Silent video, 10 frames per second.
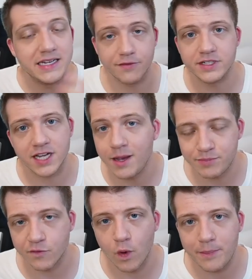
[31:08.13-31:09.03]
Different types
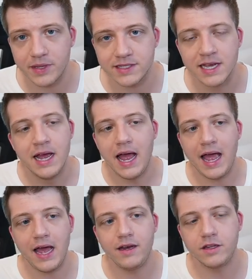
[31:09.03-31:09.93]
of weapons.
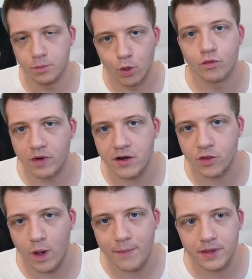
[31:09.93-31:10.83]
And the more rare the
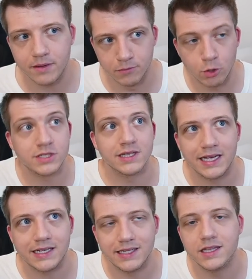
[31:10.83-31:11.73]
weapon, most
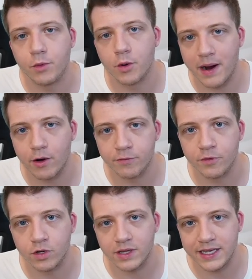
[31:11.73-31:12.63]
likely the more
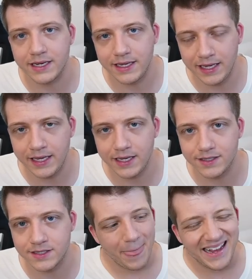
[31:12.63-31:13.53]
powerful it
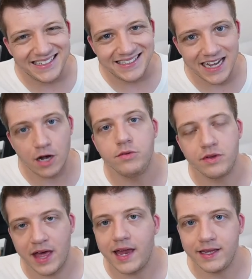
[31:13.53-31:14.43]
is. I doubt
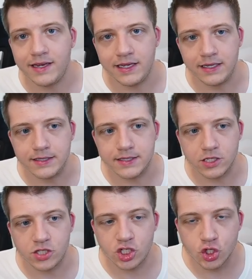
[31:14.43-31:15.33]
that it is
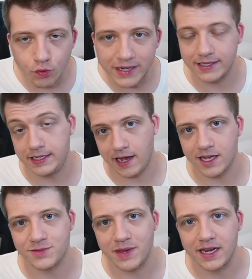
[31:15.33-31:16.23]
strictly
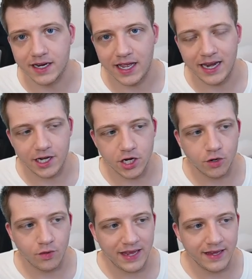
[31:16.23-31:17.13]
cosmetic. And I
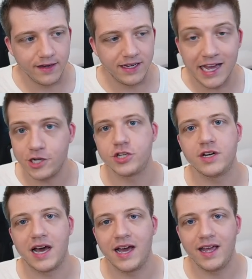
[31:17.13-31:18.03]
know in
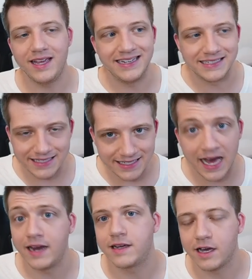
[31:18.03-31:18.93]
Genshin, it is
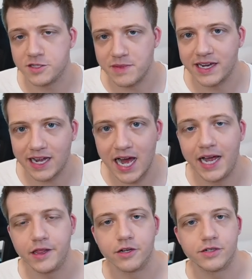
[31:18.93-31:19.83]
not cosmetic
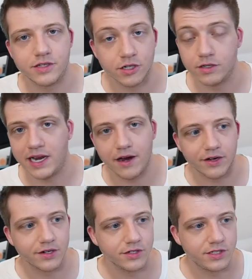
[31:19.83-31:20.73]
either. Certain
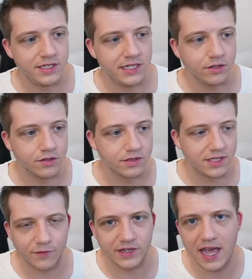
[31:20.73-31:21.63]
characters deal
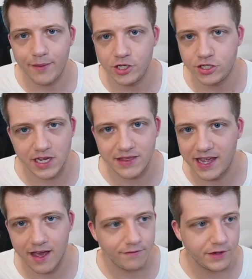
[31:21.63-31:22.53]
different damage and they
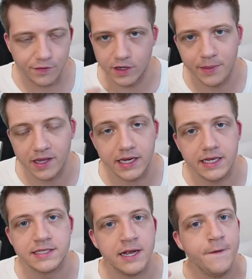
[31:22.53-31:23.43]
have different
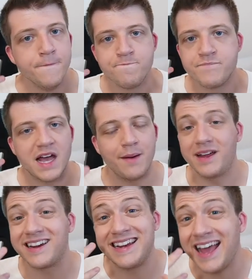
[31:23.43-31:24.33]
abilities. I'm
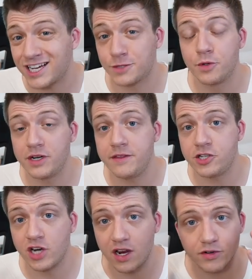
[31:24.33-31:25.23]
not an expert in the
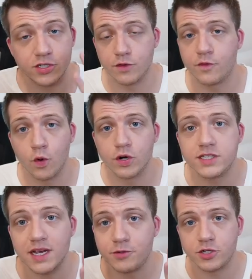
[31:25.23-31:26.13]
genre, so of course
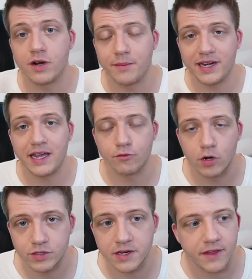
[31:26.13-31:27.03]
I'm sure I'm going to get
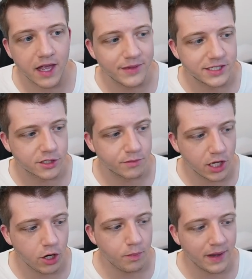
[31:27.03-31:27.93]
roasted in the comment section
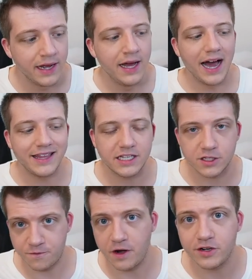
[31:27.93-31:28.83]
below, but I think
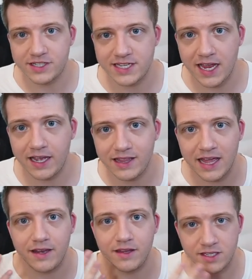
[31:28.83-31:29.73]
it's fair to say
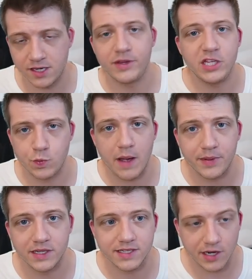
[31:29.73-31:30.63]
that some of these
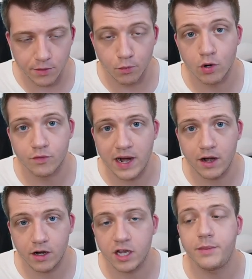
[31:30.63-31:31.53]
weapons that are more rare
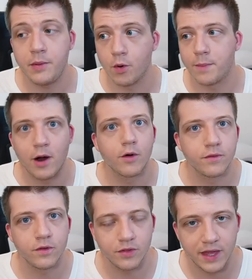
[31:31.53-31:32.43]
are going to be more
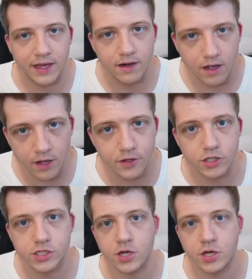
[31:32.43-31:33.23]
powerful than others.